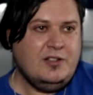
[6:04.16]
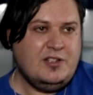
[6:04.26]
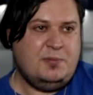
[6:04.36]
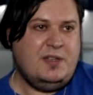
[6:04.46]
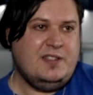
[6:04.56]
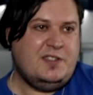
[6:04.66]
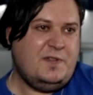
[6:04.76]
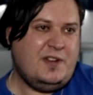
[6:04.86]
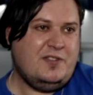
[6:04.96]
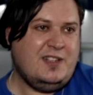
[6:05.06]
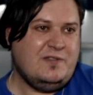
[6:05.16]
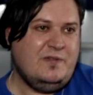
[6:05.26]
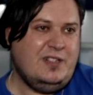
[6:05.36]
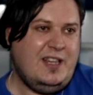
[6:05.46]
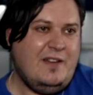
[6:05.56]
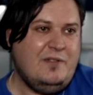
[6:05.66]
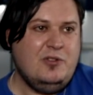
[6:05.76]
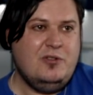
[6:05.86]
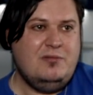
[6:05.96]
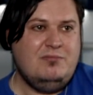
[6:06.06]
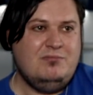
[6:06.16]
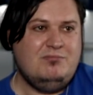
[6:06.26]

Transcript: Just because Spectra doesn't really have good